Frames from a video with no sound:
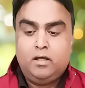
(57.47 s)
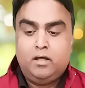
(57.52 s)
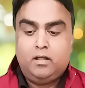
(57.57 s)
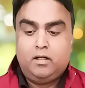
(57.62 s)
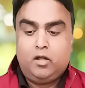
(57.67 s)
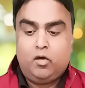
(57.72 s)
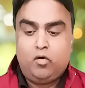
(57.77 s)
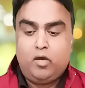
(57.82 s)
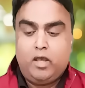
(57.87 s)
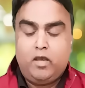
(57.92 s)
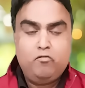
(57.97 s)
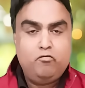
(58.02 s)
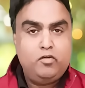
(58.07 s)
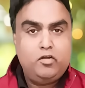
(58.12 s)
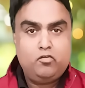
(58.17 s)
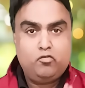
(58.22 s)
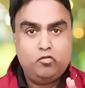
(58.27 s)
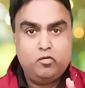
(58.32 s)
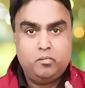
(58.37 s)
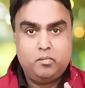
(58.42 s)
Now, every
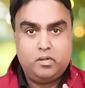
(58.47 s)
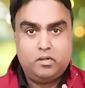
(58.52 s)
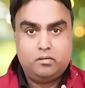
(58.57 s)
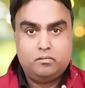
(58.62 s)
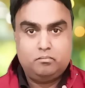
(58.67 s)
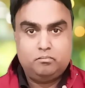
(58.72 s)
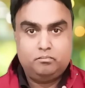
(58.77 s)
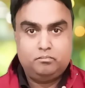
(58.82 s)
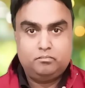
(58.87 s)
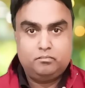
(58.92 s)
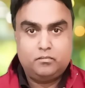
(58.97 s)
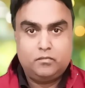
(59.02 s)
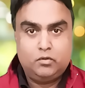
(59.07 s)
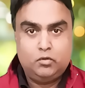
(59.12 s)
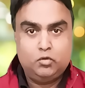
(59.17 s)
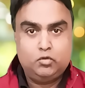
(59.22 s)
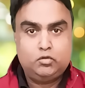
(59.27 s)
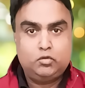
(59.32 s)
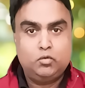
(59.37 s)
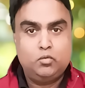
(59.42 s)
swimmer
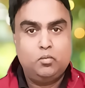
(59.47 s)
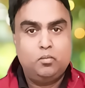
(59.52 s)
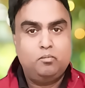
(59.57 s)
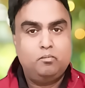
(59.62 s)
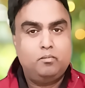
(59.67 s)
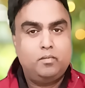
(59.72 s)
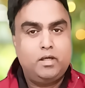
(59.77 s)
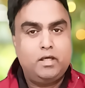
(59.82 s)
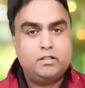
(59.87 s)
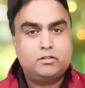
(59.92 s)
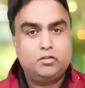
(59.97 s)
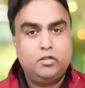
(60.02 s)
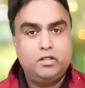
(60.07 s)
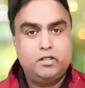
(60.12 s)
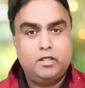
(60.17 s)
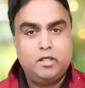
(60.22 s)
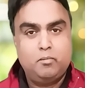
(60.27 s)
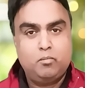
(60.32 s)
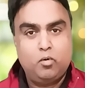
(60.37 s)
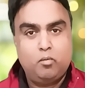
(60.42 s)
used to actually
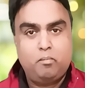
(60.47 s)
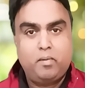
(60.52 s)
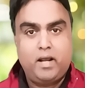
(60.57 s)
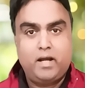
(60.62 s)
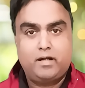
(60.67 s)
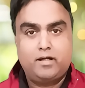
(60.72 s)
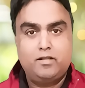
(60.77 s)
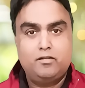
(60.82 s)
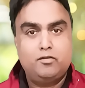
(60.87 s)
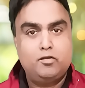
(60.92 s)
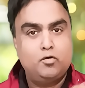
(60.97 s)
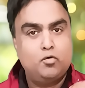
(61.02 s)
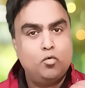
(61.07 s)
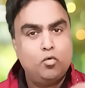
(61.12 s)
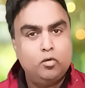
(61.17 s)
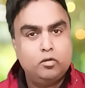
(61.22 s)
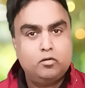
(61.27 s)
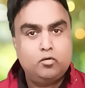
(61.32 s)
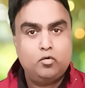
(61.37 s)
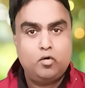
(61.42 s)
keep on practicing
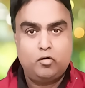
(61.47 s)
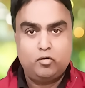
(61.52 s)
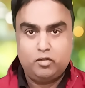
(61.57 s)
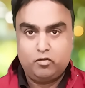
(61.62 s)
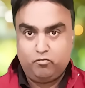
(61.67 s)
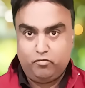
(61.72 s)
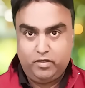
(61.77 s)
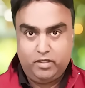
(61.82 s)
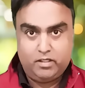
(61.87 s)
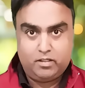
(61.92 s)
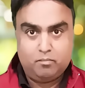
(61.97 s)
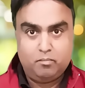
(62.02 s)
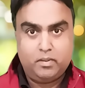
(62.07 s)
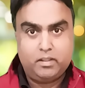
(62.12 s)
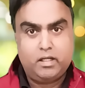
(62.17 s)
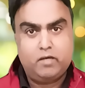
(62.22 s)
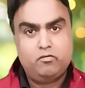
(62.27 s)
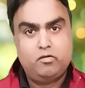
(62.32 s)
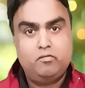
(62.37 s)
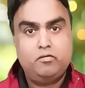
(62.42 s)
all throughout the week,
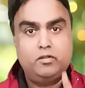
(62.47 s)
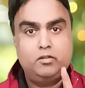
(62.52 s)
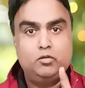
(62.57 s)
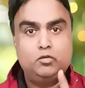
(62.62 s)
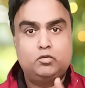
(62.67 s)
but everyone used to